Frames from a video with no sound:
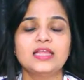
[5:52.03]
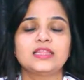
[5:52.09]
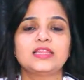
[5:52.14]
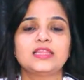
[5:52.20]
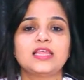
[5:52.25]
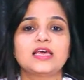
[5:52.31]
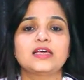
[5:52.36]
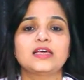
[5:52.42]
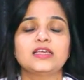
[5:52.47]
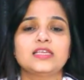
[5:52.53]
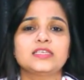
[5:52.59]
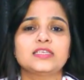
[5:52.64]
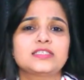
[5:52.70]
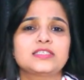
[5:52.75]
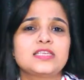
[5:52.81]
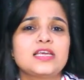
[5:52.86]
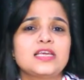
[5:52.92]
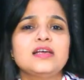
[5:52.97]
The
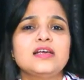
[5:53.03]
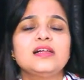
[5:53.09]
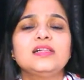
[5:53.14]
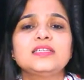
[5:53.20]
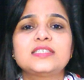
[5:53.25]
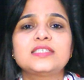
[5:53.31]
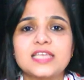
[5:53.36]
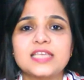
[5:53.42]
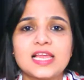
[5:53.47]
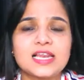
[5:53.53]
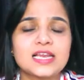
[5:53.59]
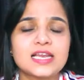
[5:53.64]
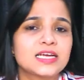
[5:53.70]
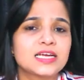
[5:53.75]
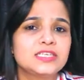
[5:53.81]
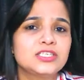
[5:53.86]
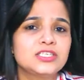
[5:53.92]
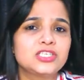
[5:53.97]
single cell
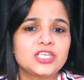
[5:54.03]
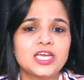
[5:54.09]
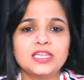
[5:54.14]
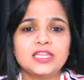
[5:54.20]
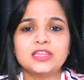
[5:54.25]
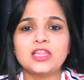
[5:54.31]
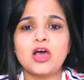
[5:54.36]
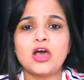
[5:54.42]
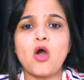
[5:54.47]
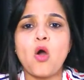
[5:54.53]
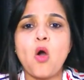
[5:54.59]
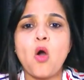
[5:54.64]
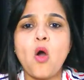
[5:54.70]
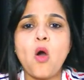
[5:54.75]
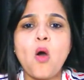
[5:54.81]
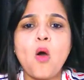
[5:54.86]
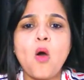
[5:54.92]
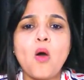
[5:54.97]
contain the
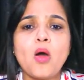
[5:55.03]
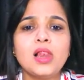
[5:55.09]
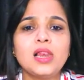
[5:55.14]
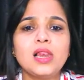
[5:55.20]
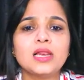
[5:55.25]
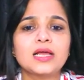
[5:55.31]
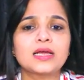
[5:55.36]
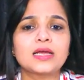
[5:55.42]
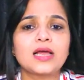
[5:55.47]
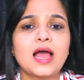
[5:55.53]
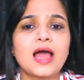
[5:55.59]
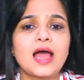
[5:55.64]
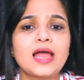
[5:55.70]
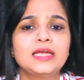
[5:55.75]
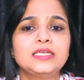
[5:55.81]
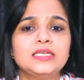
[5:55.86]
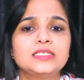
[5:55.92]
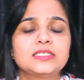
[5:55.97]
all
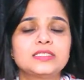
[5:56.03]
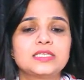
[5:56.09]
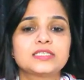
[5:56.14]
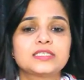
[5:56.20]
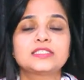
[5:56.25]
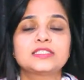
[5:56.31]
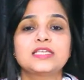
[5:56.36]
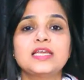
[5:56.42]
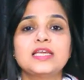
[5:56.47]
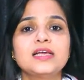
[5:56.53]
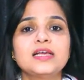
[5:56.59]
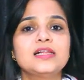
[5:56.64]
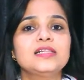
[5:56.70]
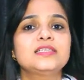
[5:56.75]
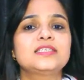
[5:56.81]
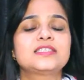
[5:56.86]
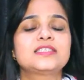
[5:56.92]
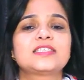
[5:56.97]
kind, the
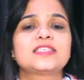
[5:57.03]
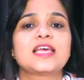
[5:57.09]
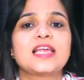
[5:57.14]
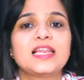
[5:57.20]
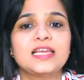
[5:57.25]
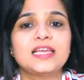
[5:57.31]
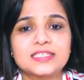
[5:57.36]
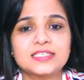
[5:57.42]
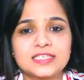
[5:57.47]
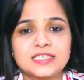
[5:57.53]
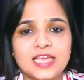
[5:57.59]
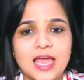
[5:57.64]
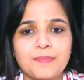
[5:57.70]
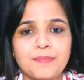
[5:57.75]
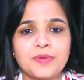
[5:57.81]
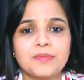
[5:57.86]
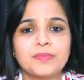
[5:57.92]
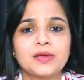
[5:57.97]
single cell is
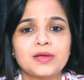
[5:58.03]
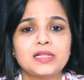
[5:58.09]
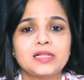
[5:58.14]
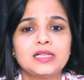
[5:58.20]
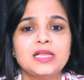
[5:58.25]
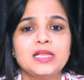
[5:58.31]
capable